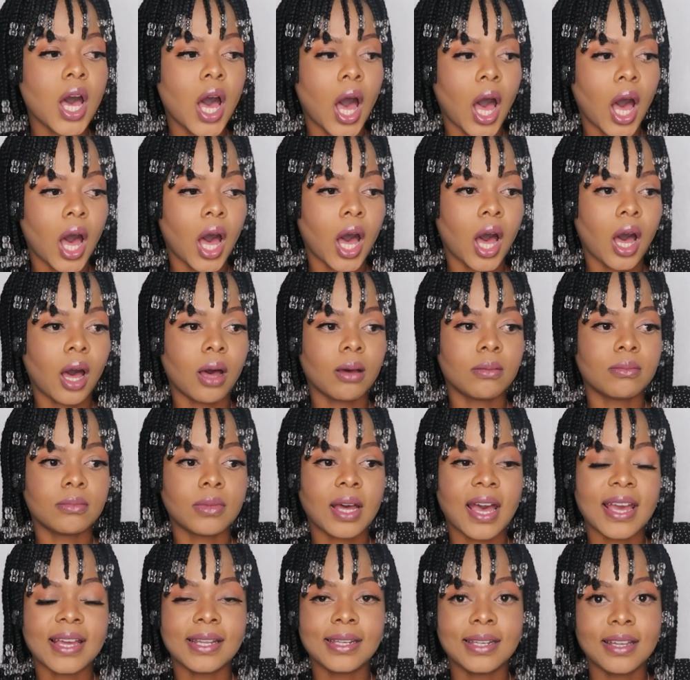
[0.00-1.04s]

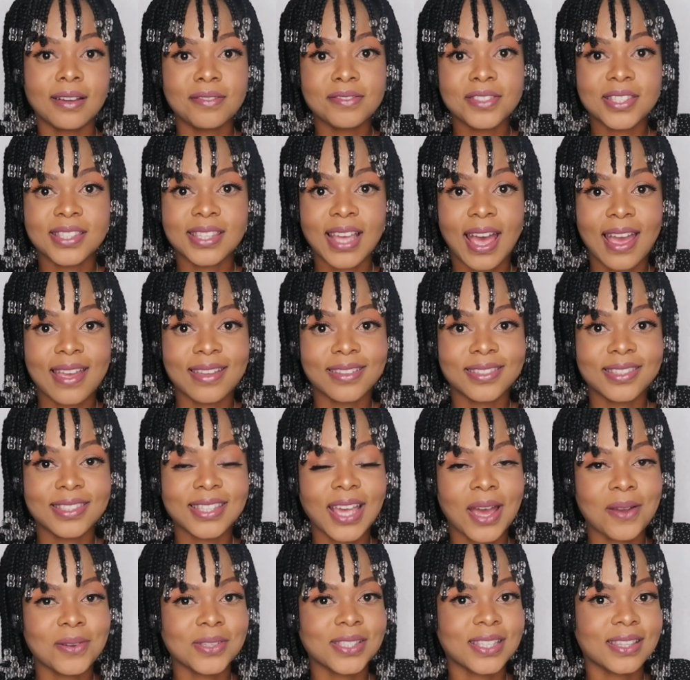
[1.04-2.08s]
I loved science.
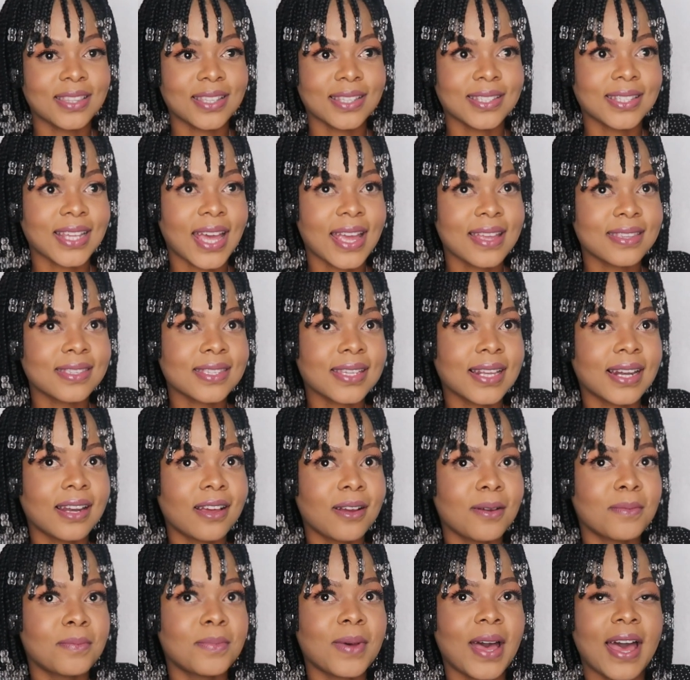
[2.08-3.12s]
I was in the science
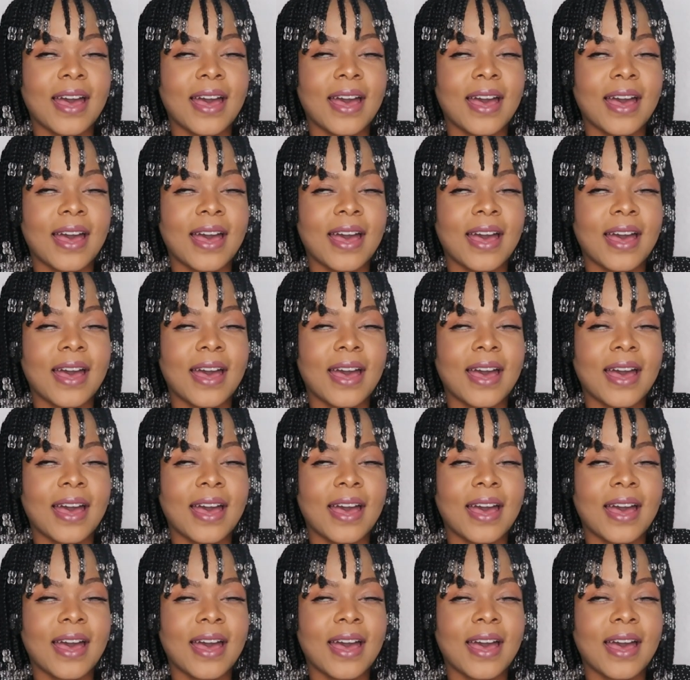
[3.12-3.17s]
club.